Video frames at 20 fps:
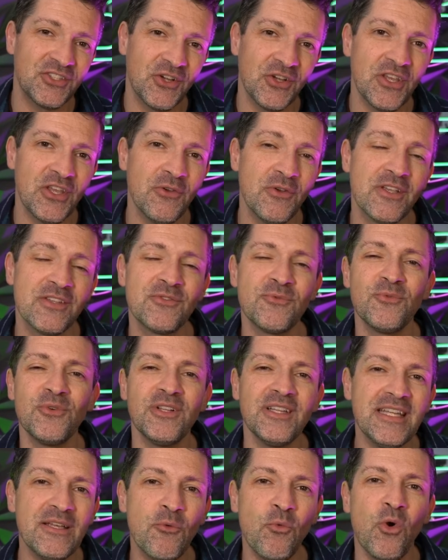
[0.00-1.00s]
to show you is
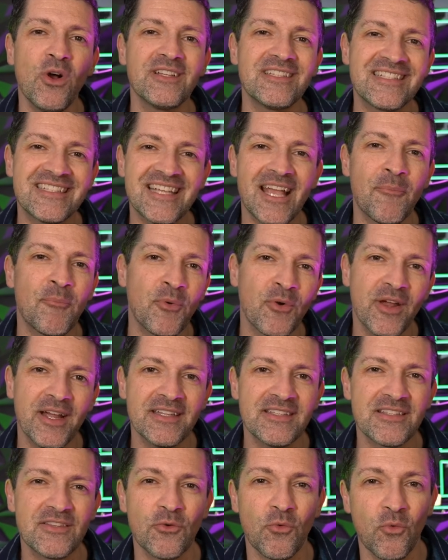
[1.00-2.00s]
really what
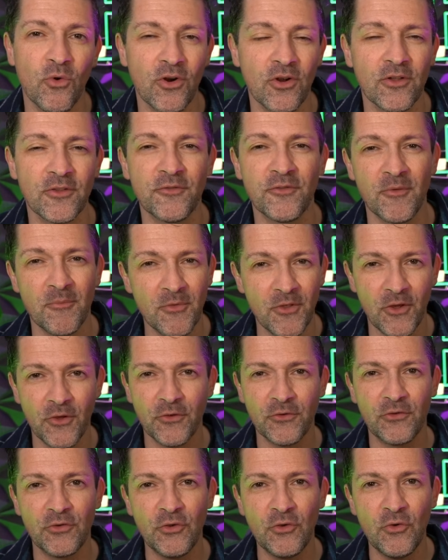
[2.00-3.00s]
separates the world from
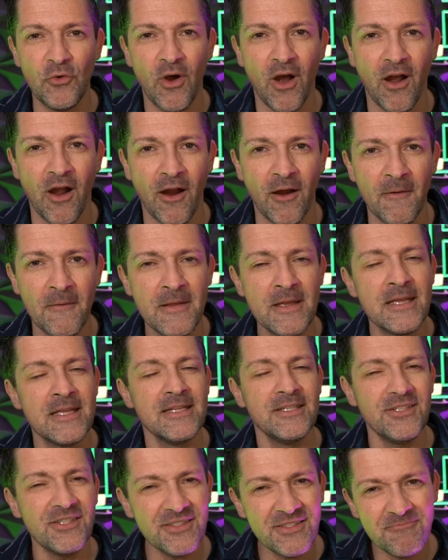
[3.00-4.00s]
those who are
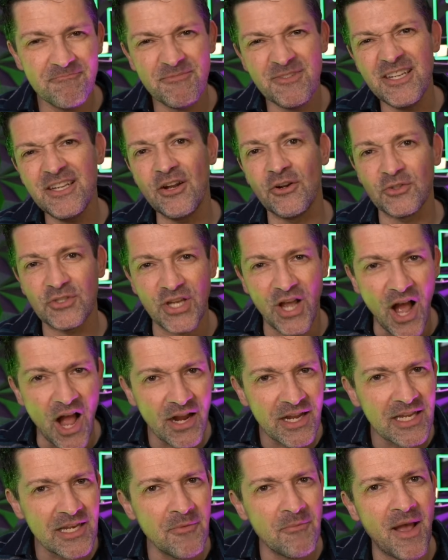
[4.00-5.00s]
just, you know,
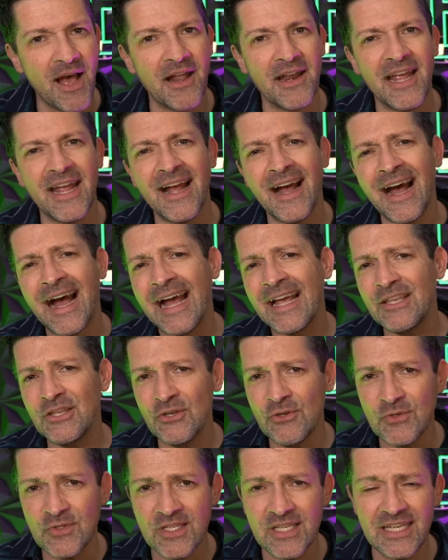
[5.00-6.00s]
talking about A I,
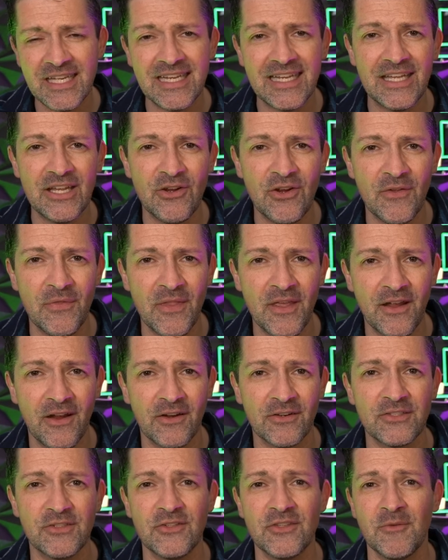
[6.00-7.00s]
using it here and
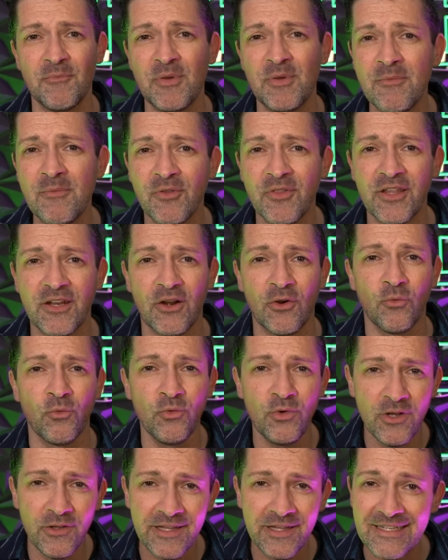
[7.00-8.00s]
there to the people that are
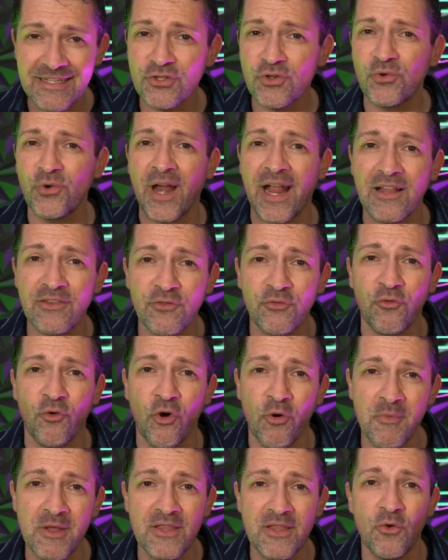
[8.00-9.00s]
really
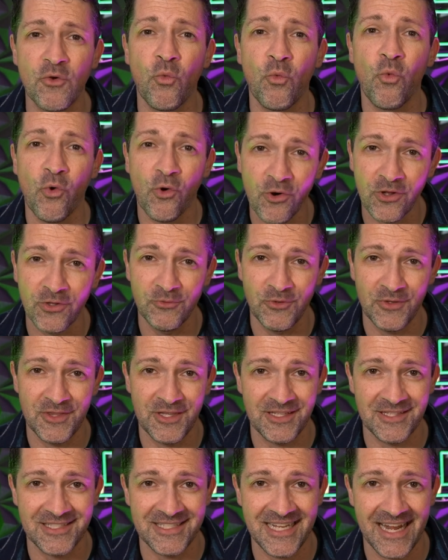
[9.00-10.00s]
transforming the world
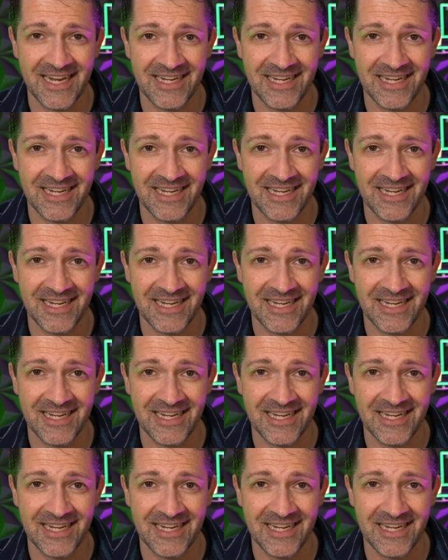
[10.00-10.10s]
with this